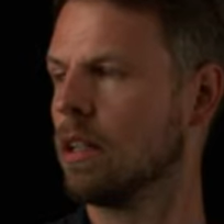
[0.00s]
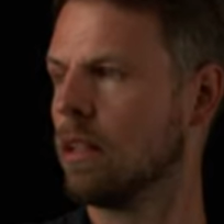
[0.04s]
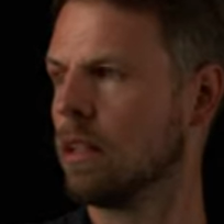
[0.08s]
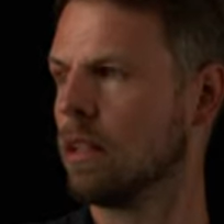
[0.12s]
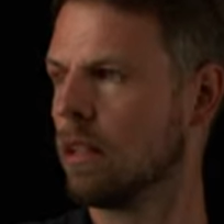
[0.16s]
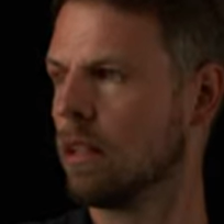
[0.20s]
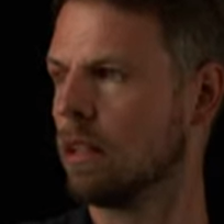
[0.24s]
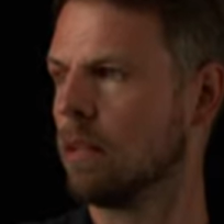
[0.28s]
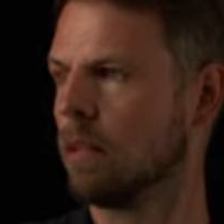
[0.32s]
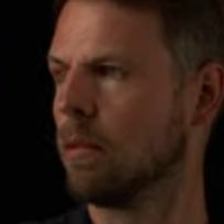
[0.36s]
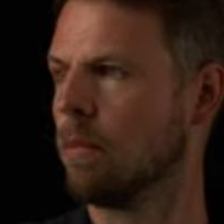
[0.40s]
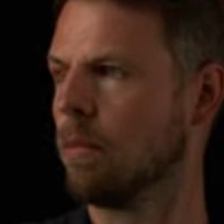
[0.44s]

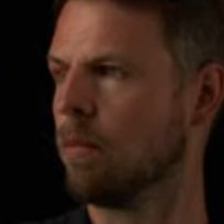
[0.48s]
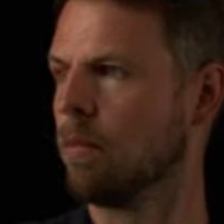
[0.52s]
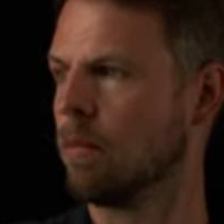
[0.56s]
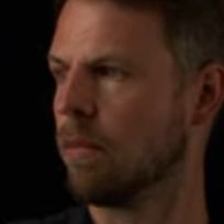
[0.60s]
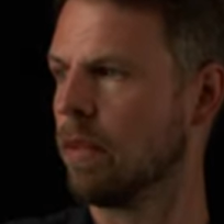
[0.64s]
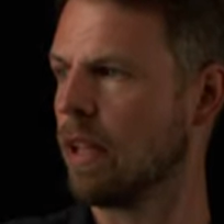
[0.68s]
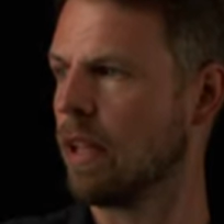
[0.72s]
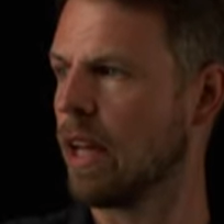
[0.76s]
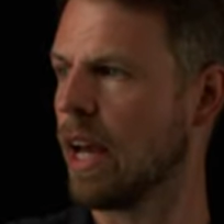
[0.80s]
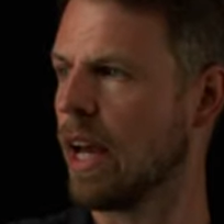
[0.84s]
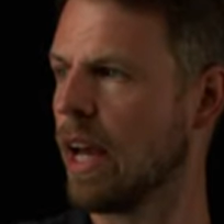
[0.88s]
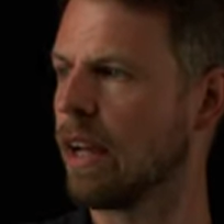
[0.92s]
um,
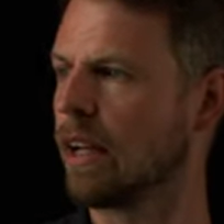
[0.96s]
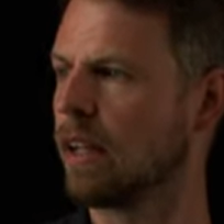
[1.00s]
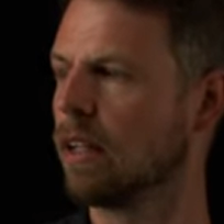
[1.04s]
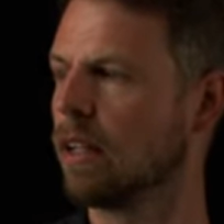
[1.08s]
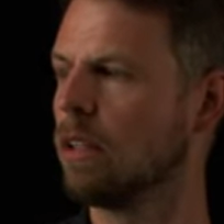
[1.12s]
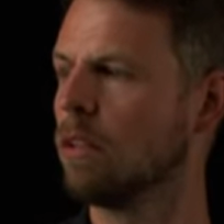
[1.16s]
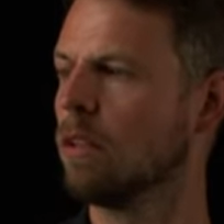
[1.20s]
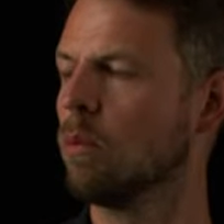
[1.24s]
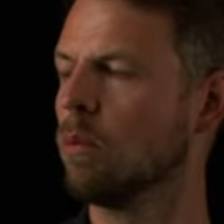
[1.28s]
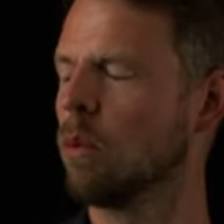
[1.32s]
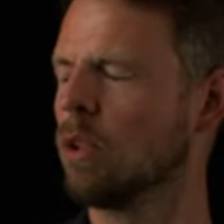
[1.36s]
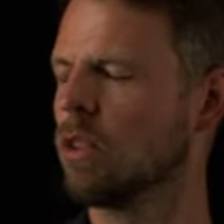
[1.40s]
the angle,
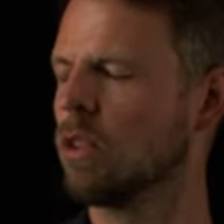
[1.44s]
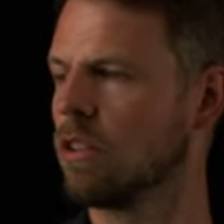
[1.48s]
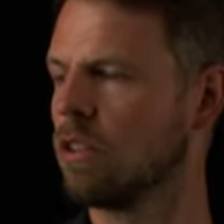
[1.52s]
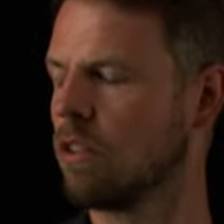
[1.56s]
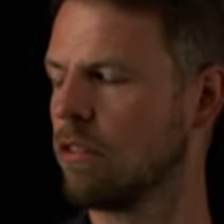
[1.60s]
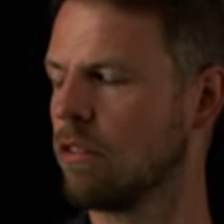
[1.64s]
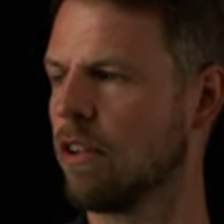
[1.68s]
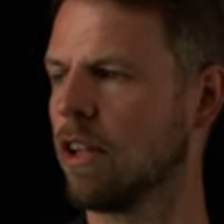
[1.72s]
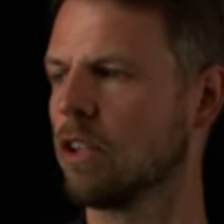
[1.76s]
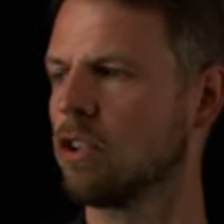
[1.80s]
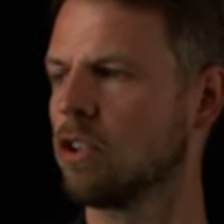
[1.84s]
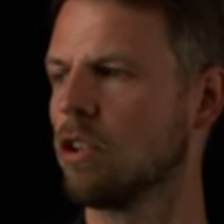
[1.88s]
which is a
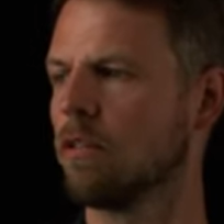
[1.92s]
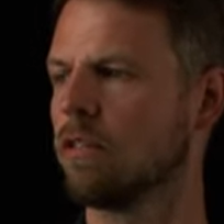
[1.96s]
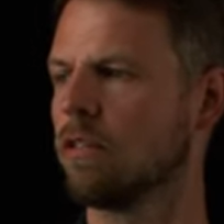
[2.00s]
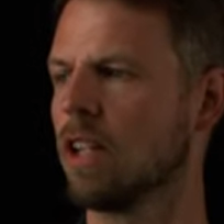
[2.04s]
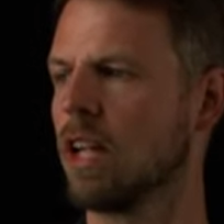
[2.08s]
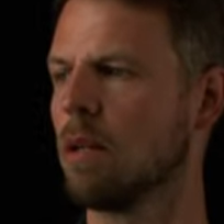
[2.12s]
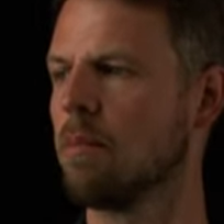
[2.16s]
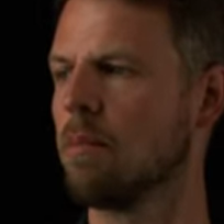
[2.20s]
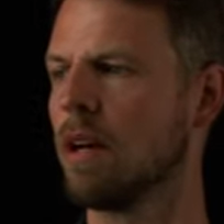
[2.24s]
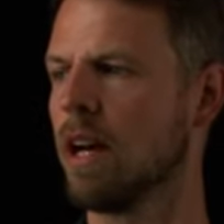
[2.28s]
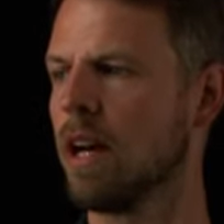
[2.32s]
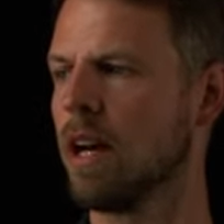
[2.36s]
function of
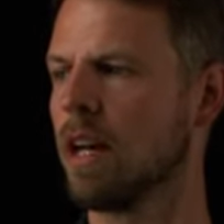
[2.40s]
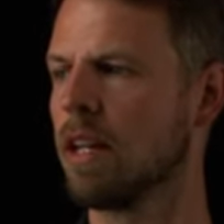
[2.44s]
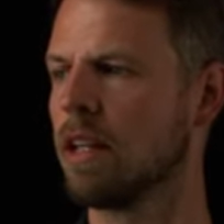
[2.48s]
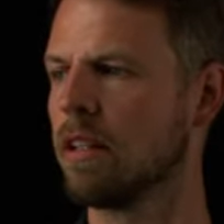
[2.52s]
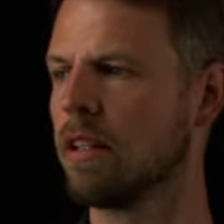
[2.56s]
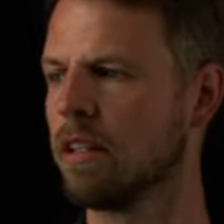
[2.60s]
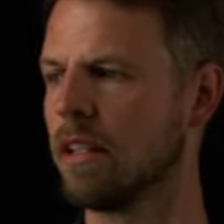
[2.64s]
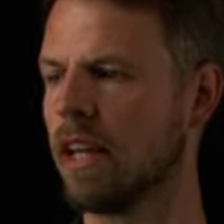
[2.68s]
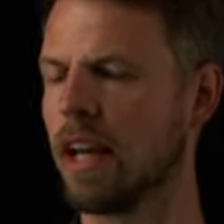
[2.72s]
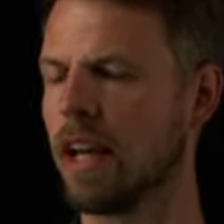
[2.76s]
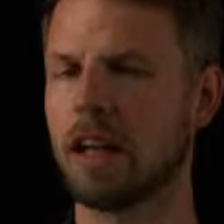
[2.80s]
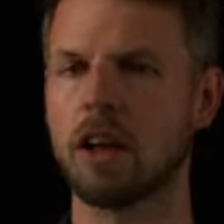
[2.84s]
time, and
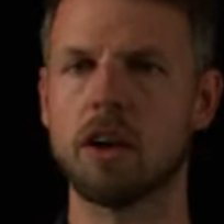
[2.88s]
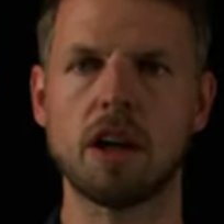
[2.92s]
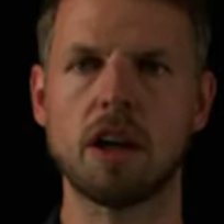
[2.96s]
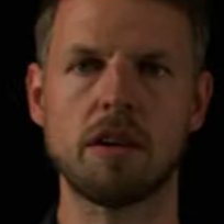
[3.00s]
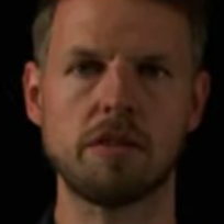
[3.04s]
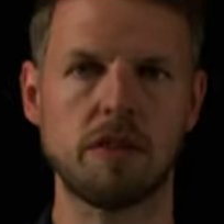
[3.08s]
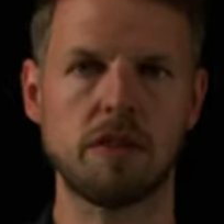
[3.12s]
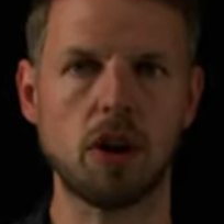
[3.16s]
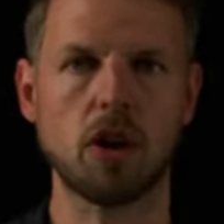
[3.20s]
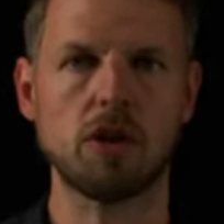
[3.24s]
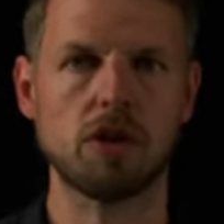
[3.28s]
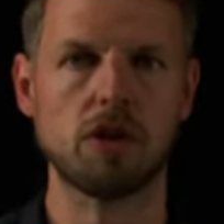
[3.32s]
the angular
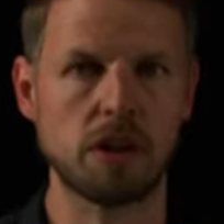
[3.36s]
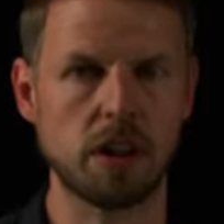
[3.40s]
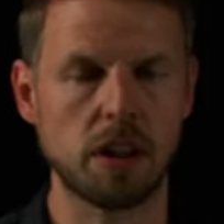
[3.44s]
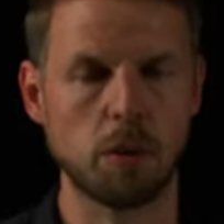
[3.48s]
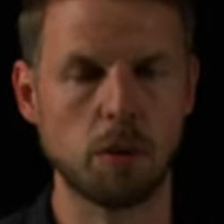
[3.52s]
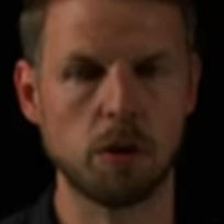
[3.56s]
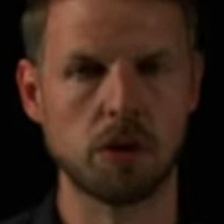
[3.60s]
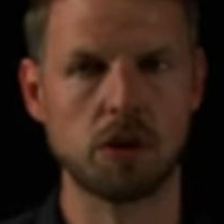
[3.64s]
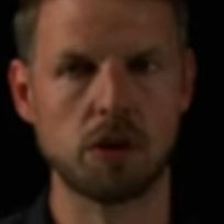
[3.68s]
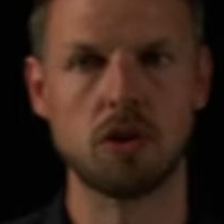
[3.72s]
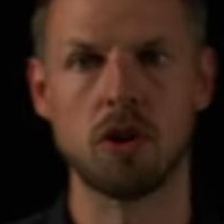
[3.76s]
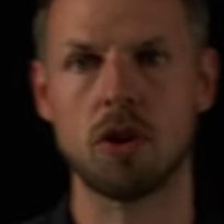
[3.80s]
velocity, which
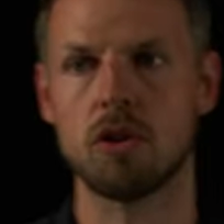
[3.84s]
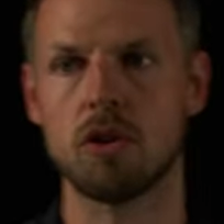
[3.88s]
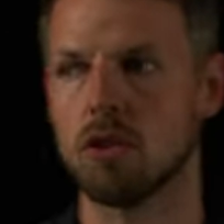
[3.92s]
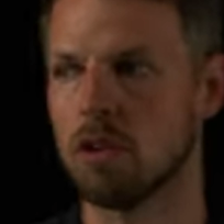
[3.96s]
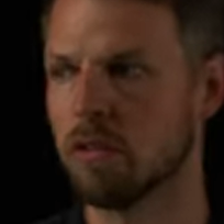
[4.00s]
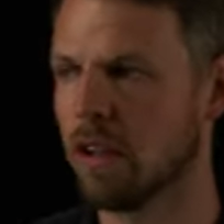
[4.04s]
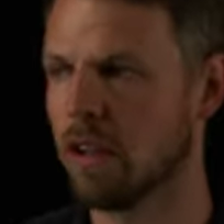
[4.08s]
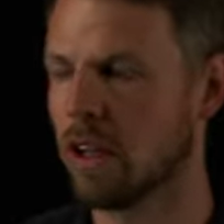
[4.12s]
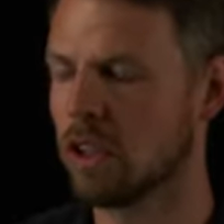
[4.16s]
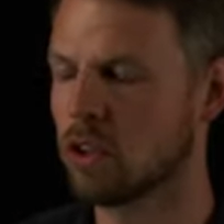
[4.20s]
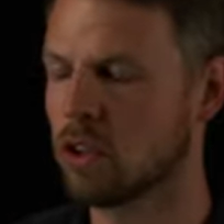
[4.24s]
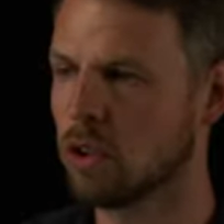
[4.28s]
is also a
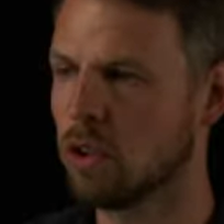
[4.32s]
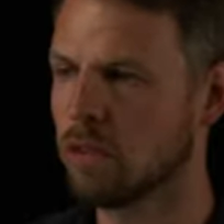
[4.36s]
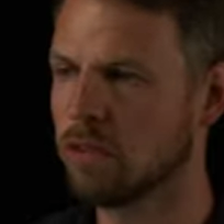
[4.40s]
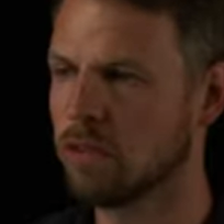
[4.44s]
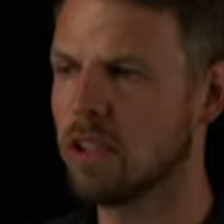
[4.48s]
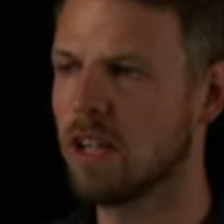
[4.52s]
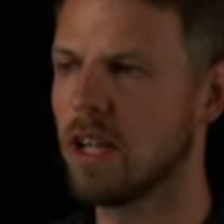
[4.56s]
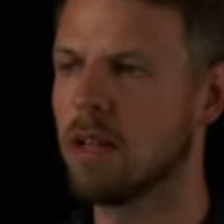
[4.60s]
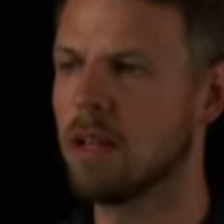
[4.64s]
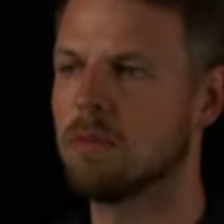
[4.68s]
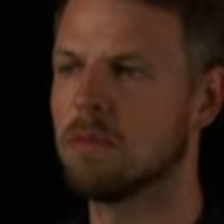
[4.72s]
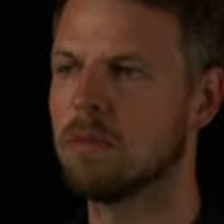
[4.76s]
function of time.